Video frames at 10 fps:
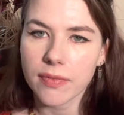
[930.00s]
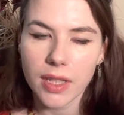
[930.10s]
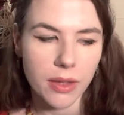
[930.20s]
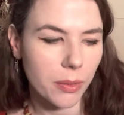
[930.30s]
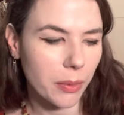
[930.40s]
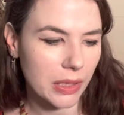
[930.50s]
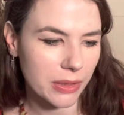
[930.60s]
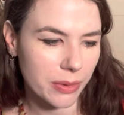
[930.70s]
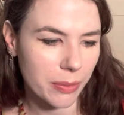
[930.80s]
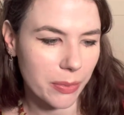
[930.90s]
the ones
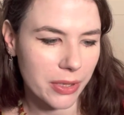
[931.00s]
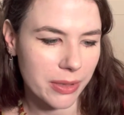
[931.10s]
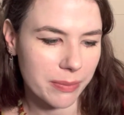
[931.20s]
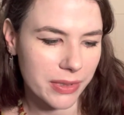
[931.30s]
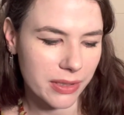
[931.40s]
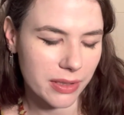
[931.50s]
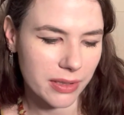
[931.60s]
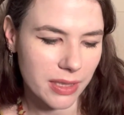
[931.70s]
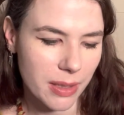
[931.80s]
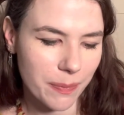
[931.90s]
with worms,
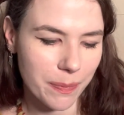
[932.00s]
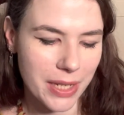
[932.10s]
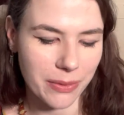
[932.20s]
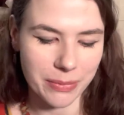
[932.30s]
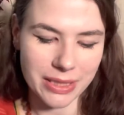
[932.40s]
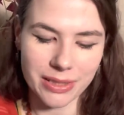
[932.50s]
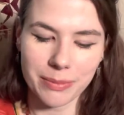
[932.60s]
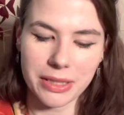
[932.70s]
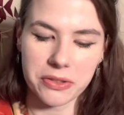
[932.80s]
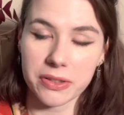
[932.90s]
and made them
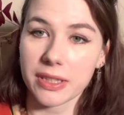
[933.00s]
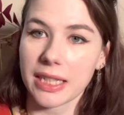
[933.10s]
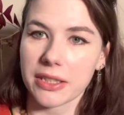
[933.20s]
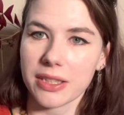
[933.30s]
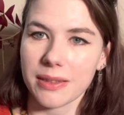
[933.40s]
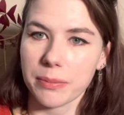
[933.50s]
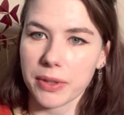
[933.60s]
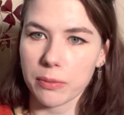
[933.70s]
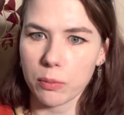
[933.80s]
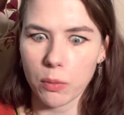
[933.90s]
asymmetrical. I actually didn't
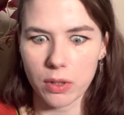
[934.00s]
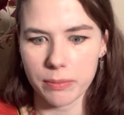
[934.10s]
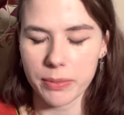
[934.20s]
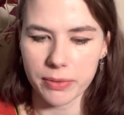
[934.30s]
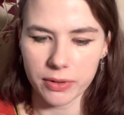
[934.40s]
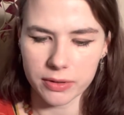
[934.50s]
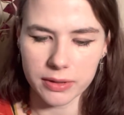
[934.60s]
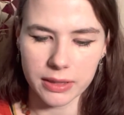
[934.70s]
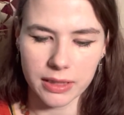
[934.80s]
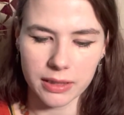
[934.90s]
put worms plural
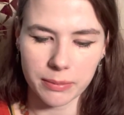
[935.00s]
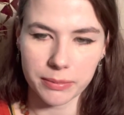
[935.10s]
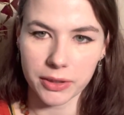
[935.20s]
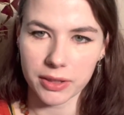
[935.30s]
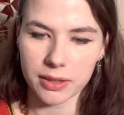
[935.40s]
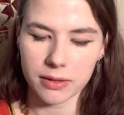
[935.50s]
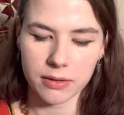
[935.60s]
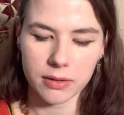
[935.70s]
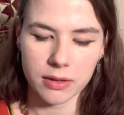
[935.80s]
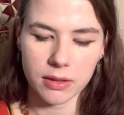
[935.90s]
in it, just
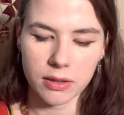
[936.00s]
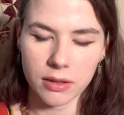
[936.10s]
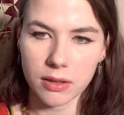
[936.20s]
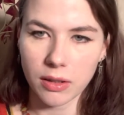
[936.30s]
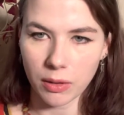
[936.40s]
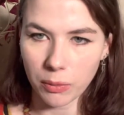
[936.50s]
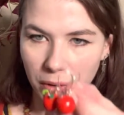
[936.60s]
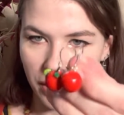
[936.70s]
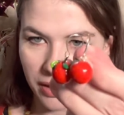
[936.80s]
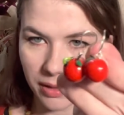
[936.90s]

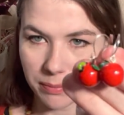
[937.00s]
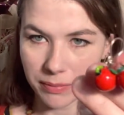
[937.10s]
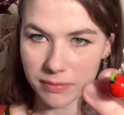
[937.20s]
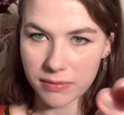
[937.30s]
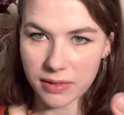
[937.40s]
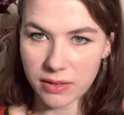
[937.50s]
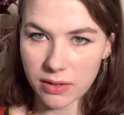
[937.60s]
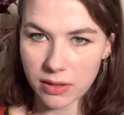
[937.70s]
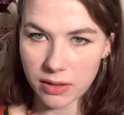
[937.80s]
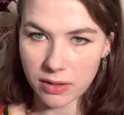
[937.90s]
one of them.
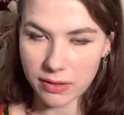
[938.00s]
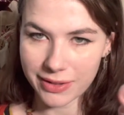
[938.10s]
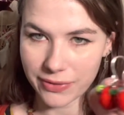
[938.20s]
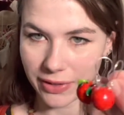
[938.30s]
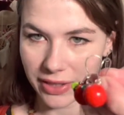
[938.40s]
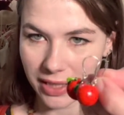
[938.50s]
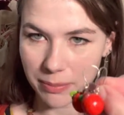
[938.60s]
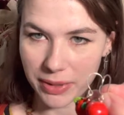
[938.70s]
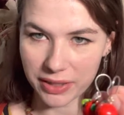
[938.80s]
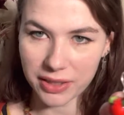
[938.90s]
I just find that a
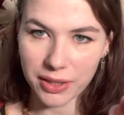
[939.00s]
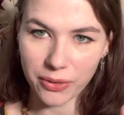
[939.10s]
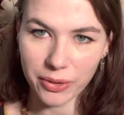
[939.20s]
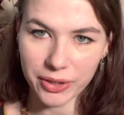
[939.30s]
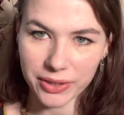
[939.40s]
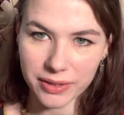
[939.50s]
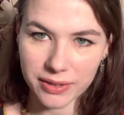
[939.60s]
bit cuter.